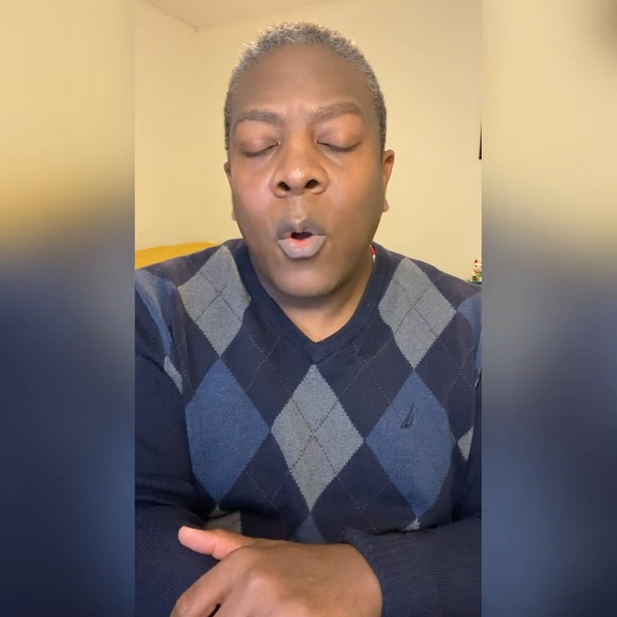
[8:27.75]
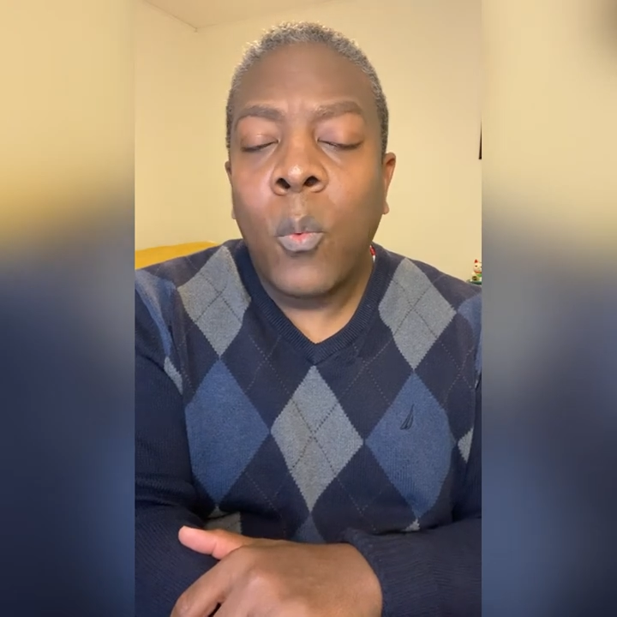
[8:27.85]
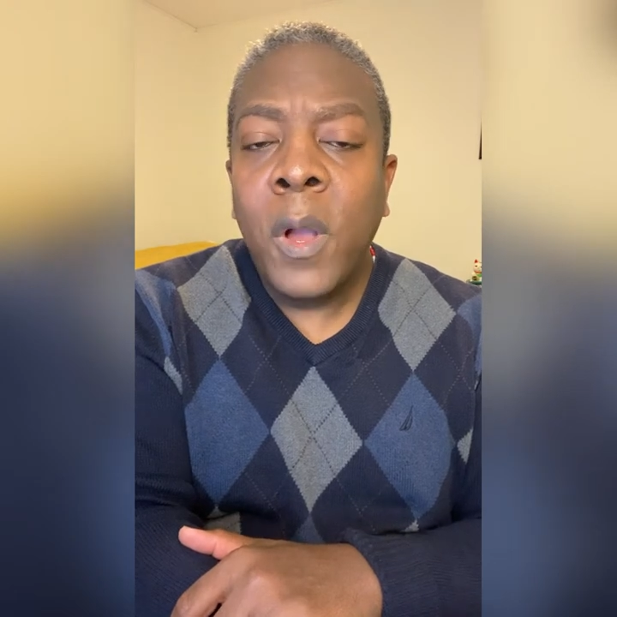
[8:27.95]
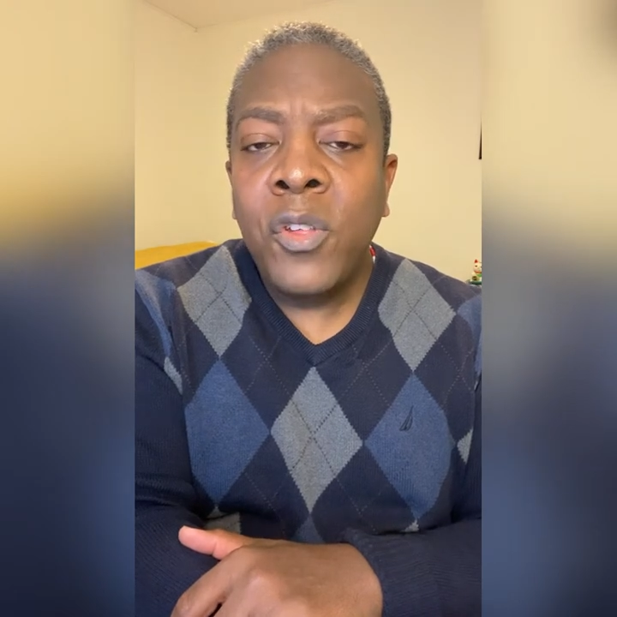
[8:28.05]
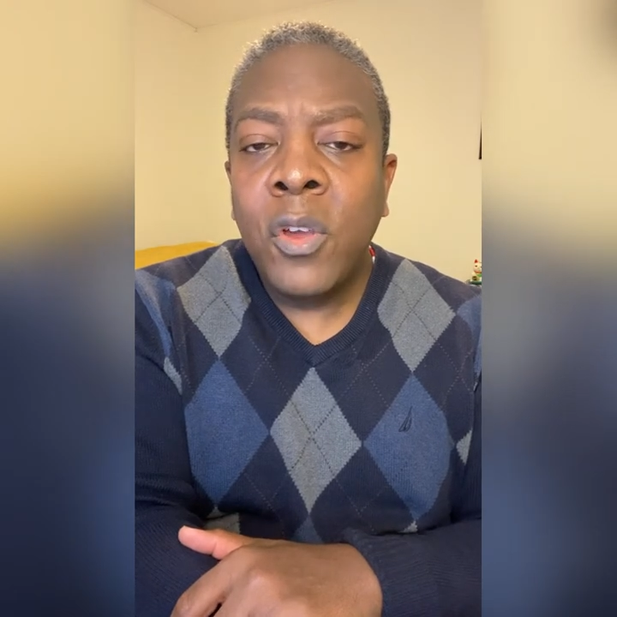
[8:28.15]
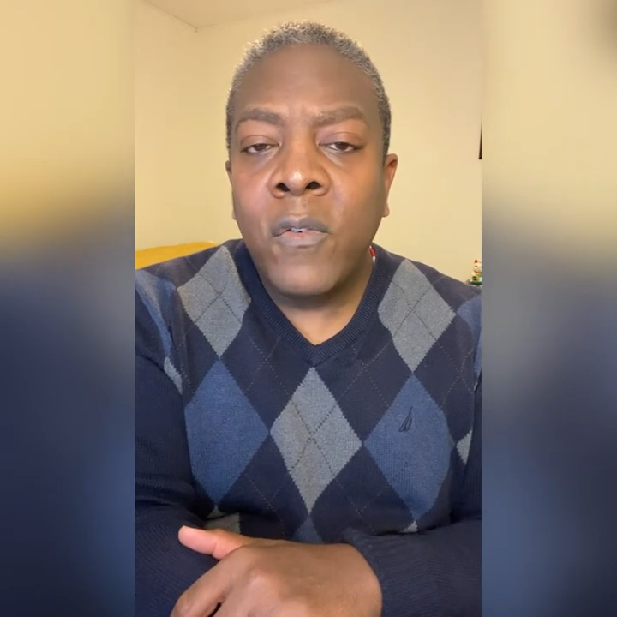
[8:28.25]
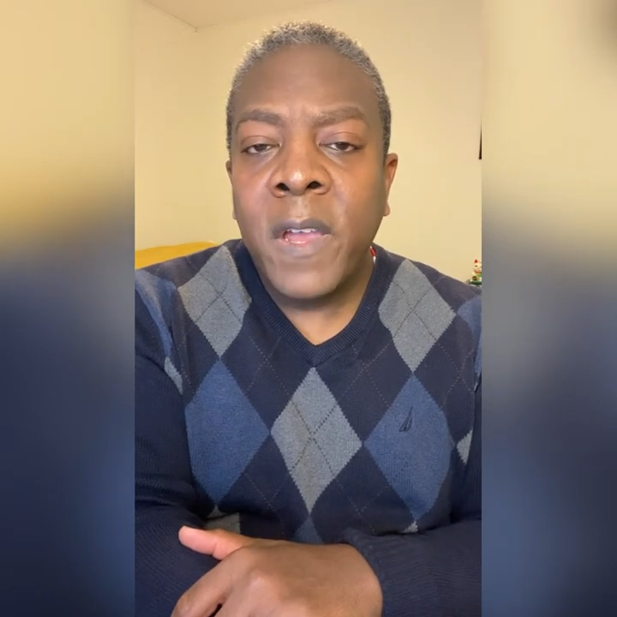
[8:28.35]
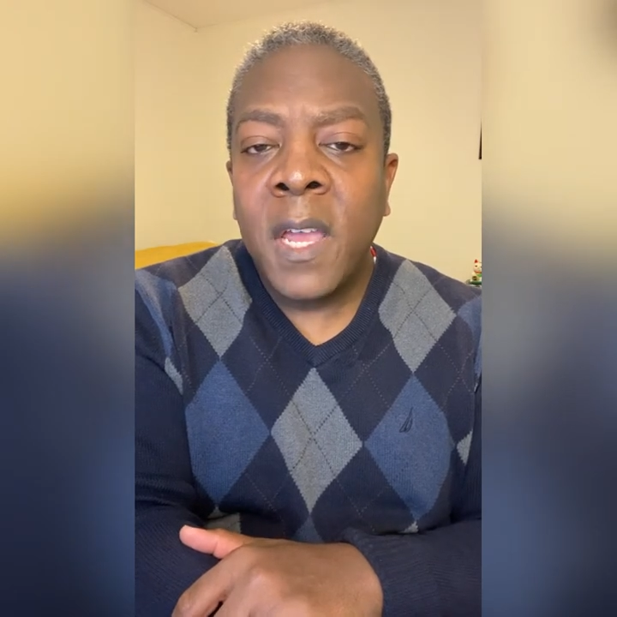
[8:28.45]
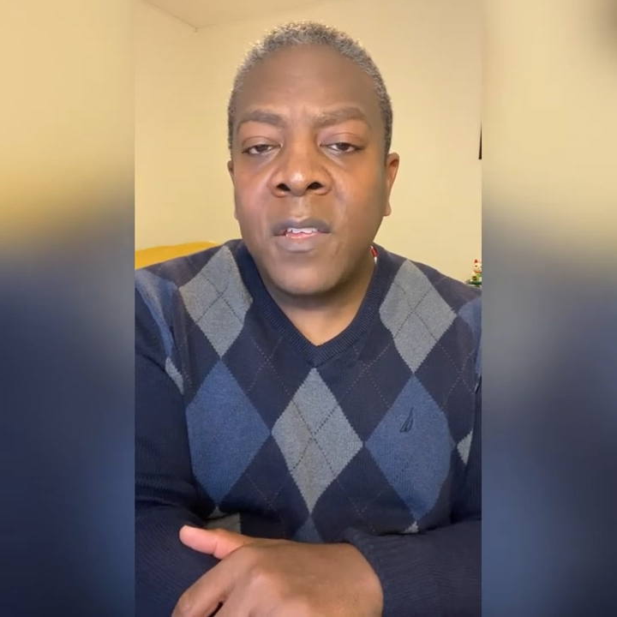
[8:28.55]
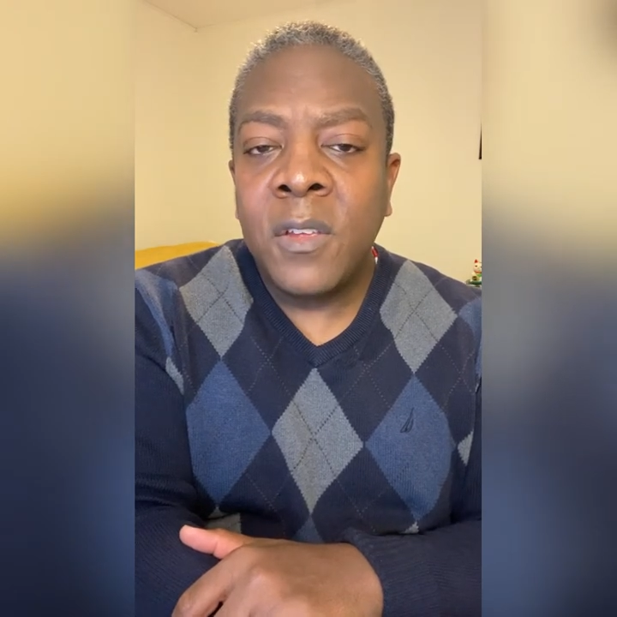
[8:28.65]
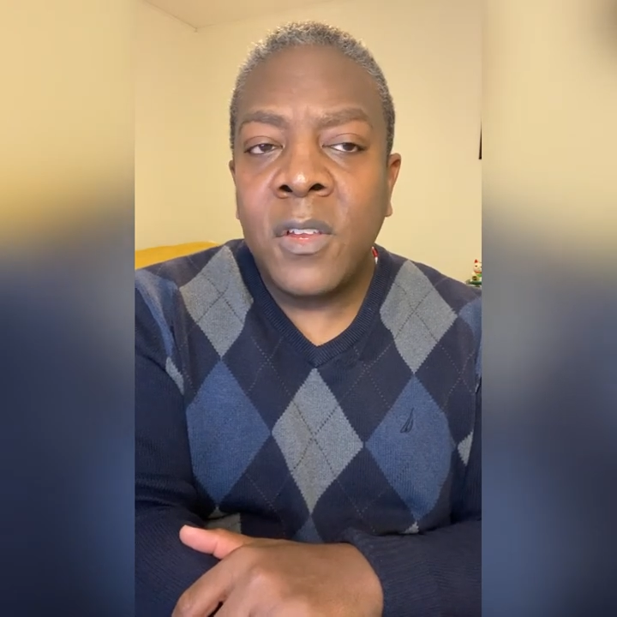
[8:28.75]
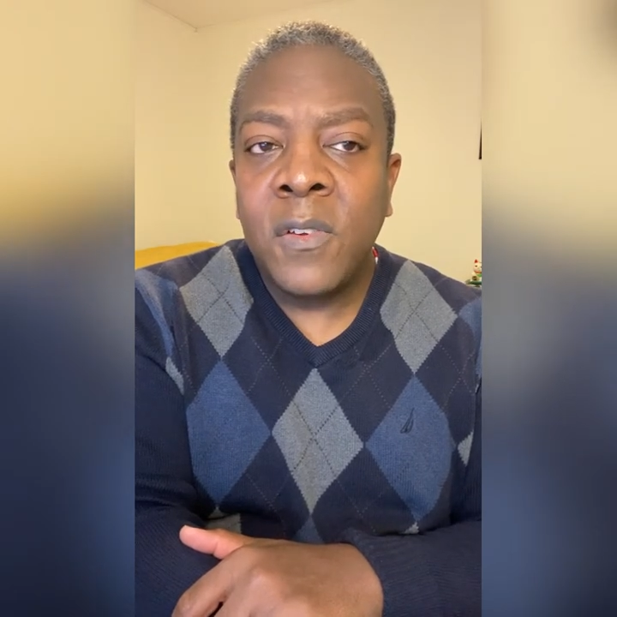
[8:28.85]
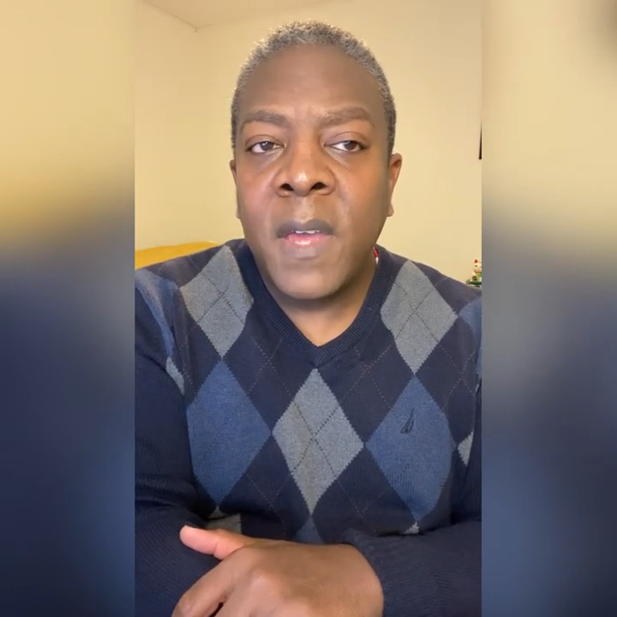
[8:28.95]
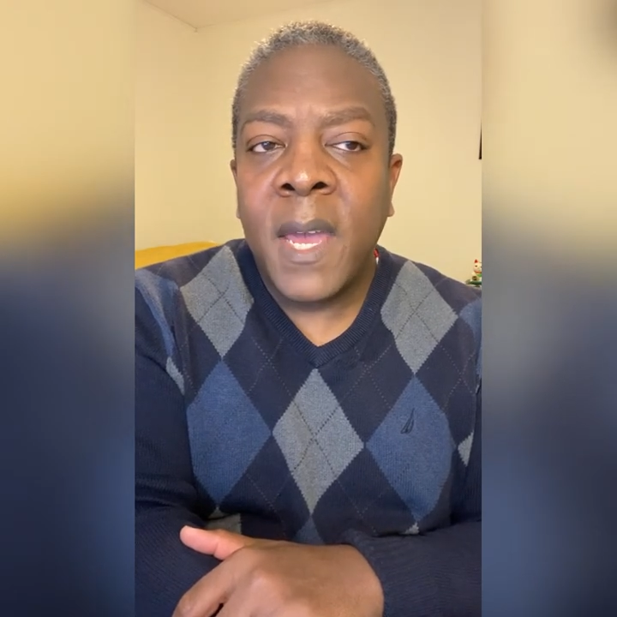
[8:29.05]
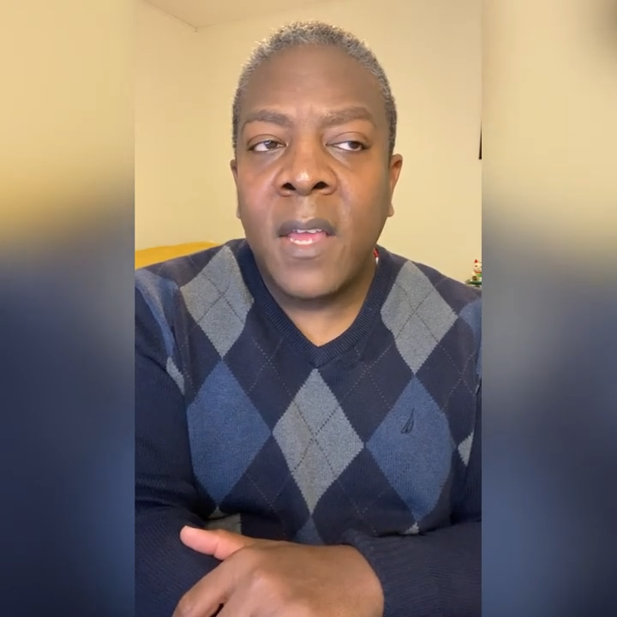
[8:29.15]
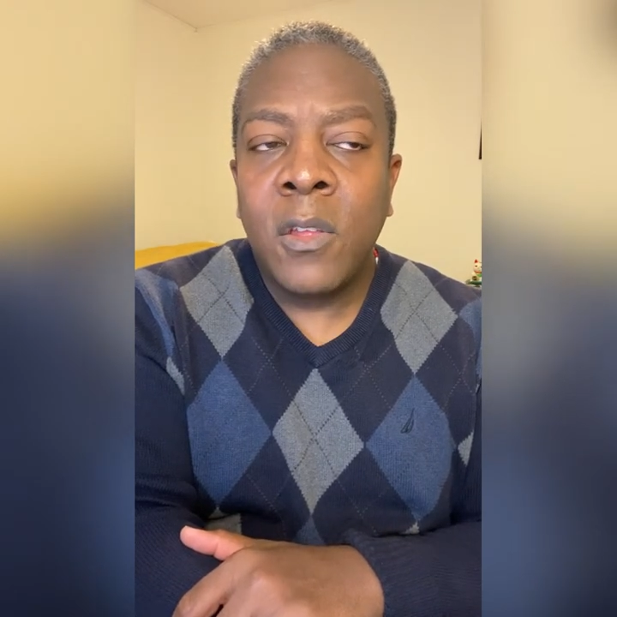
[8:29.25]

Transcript: Once you go ahead and you do that,